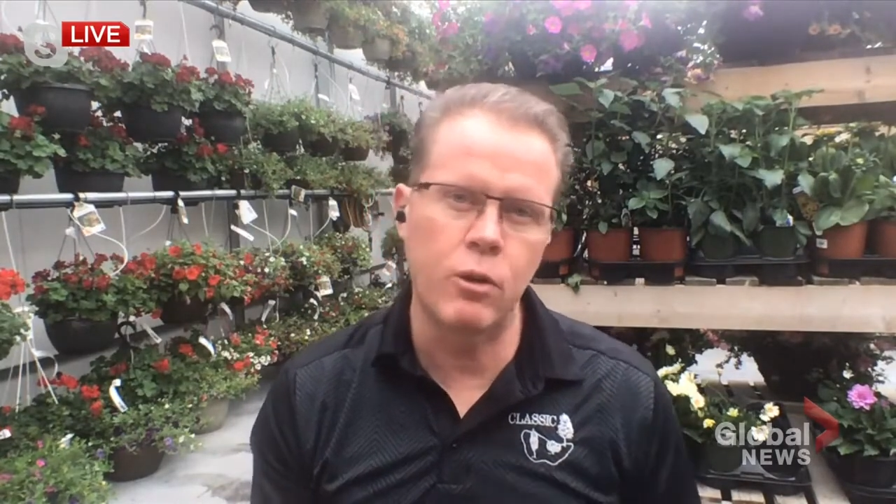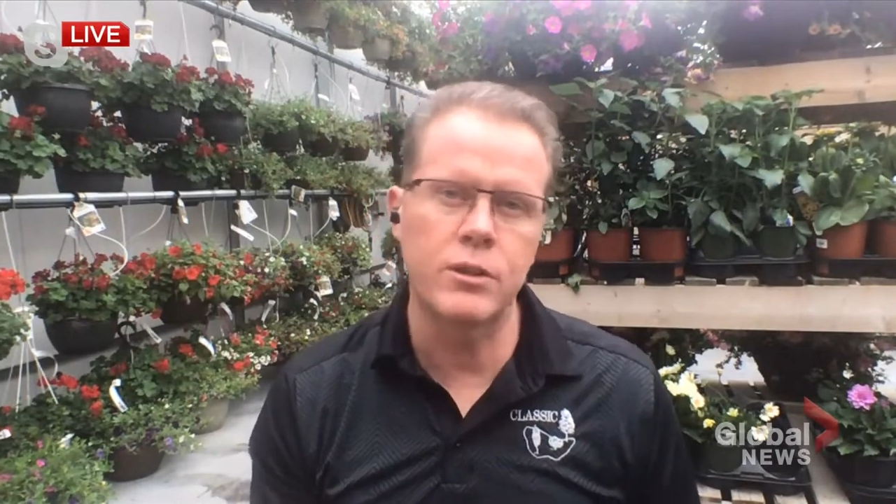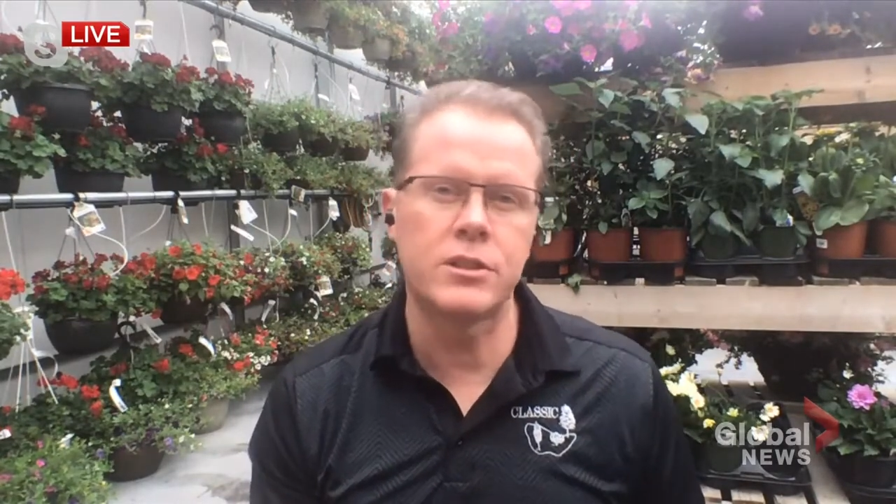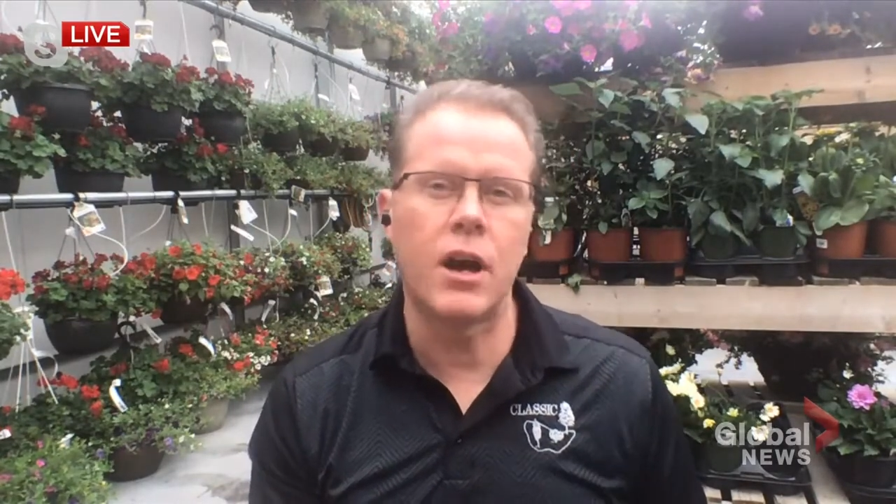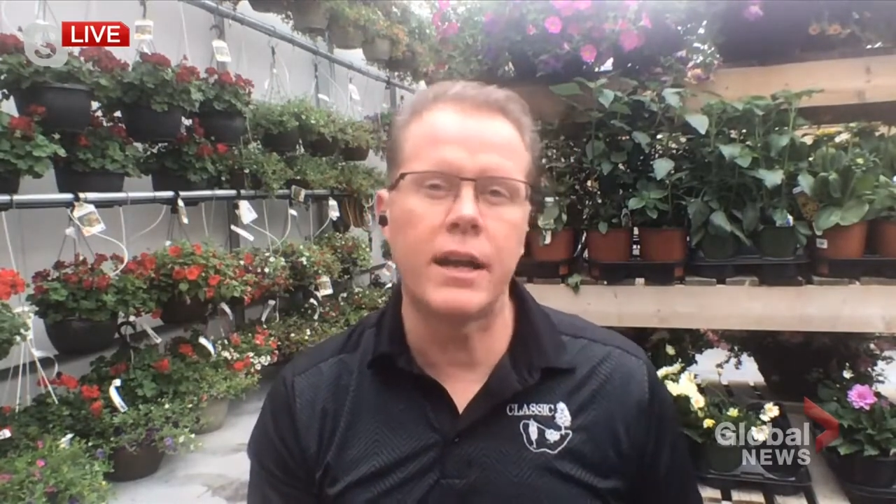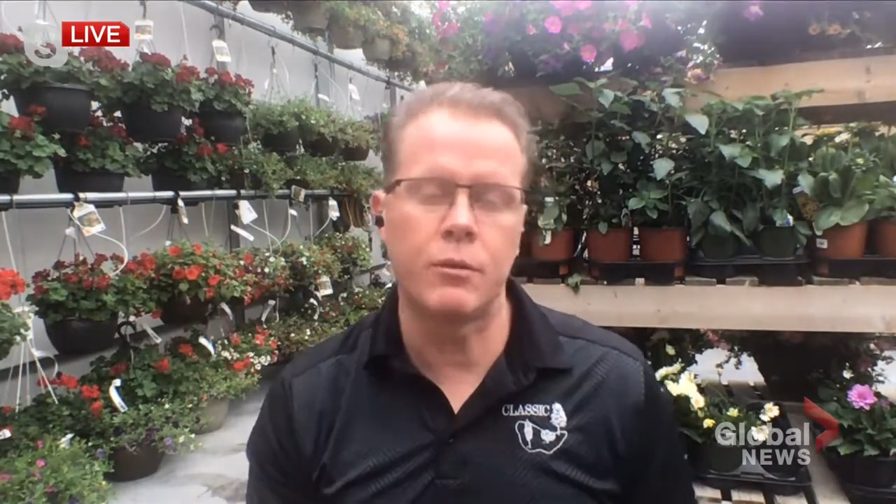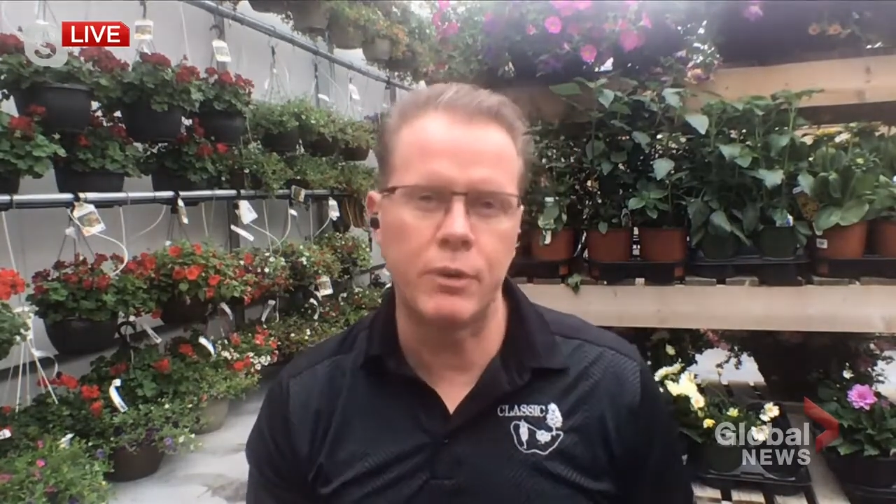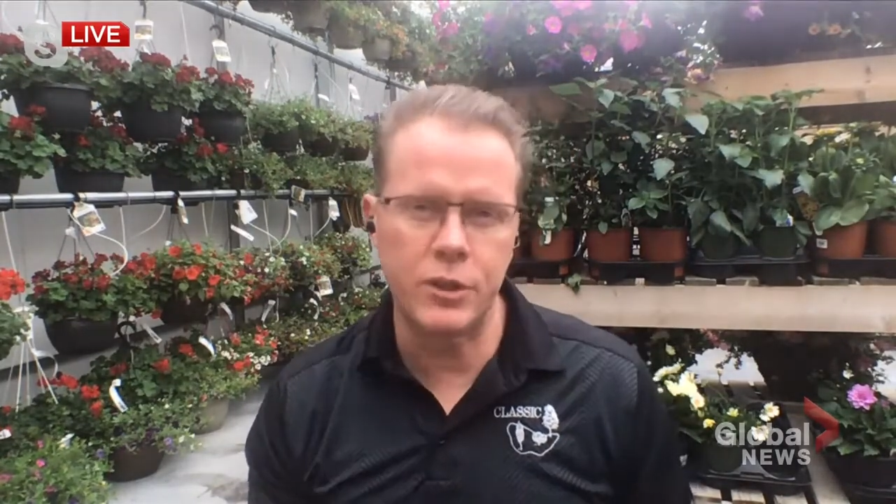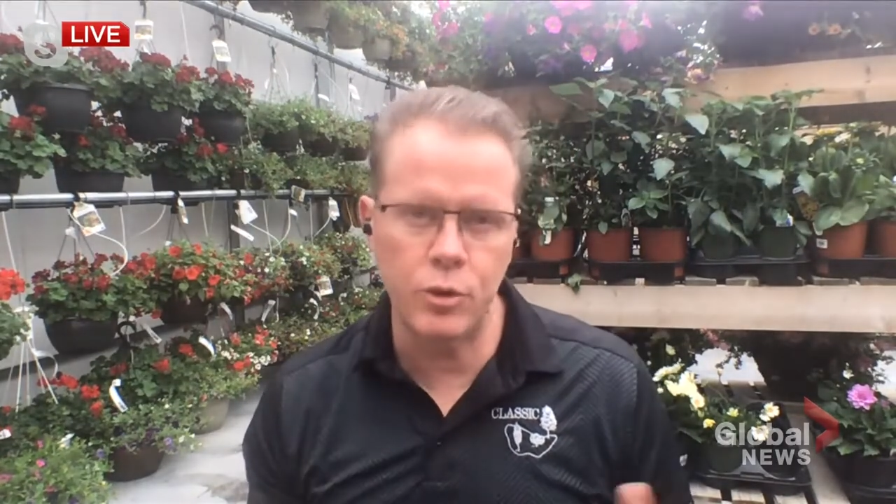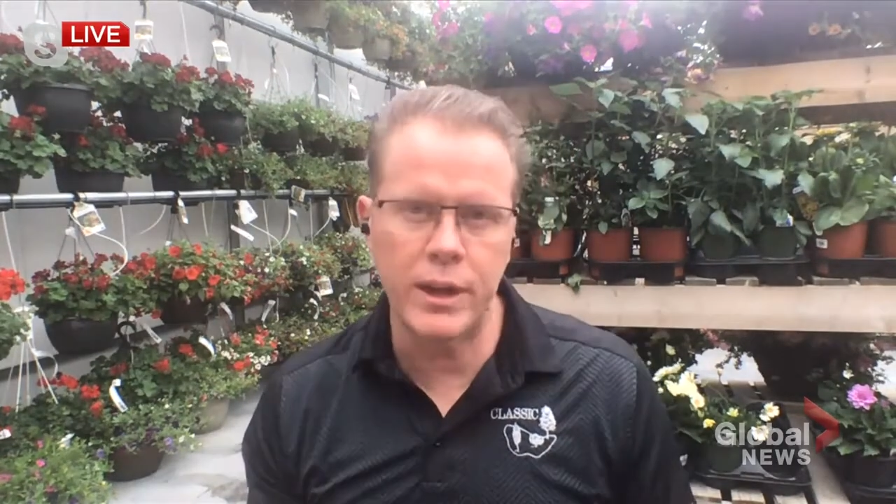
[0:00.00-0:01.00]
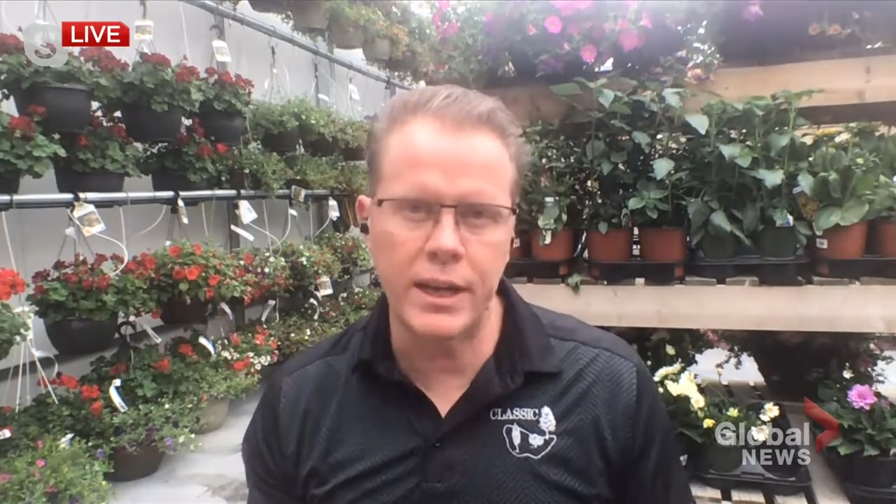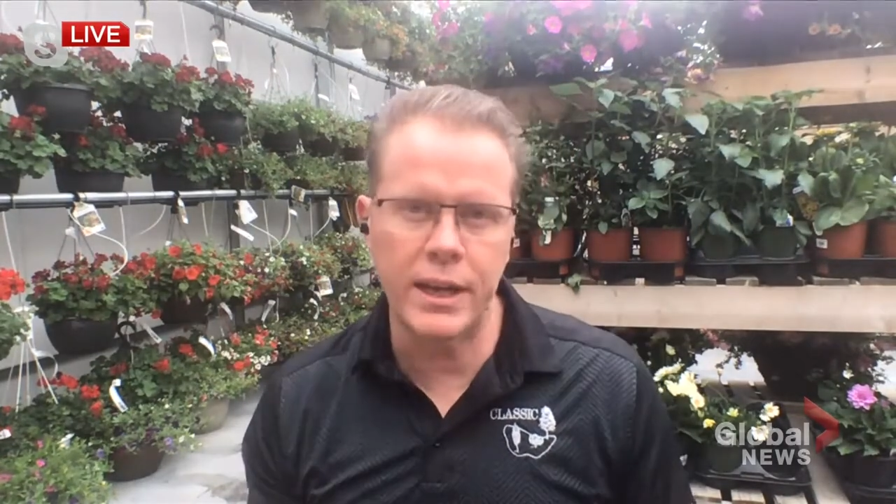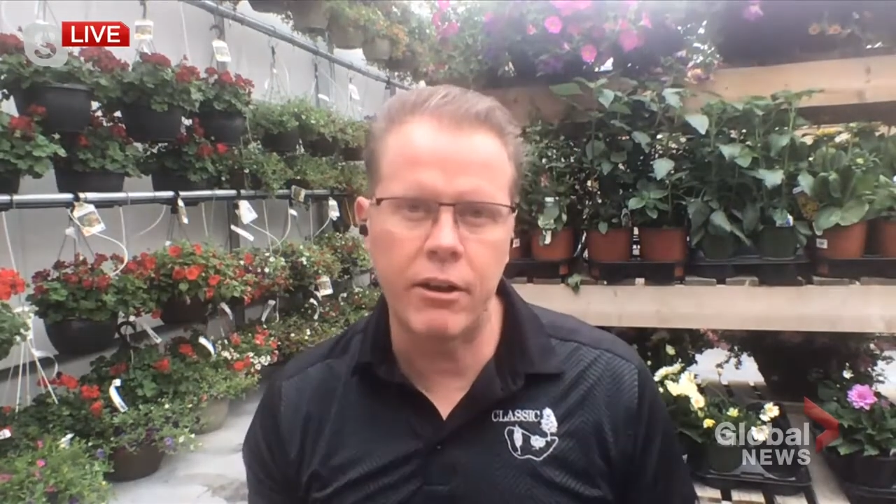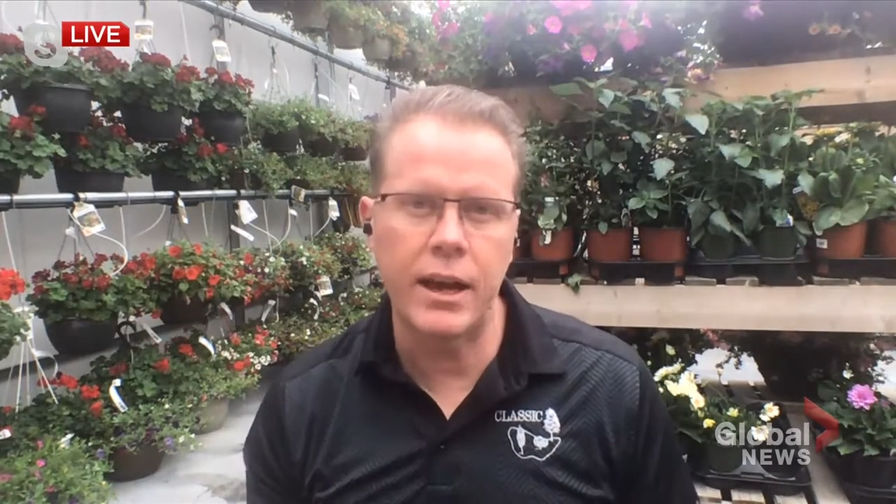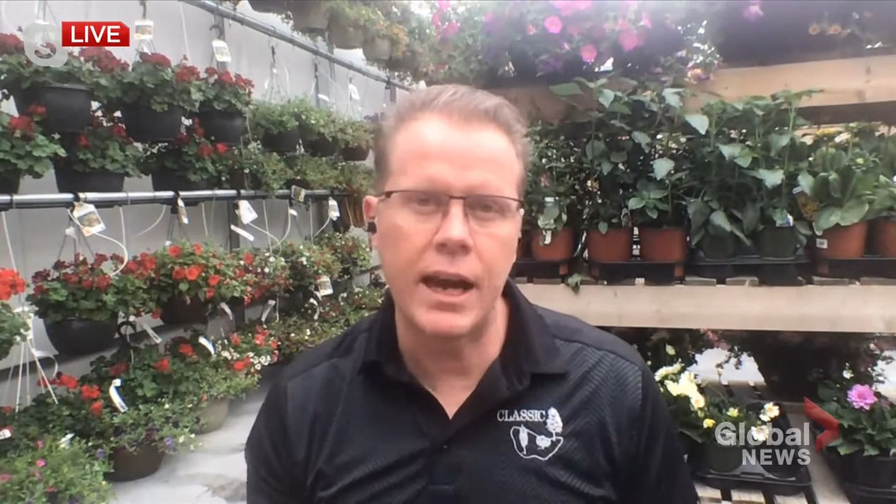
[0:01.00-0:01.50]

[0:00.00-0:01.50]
old sod and redoing an area,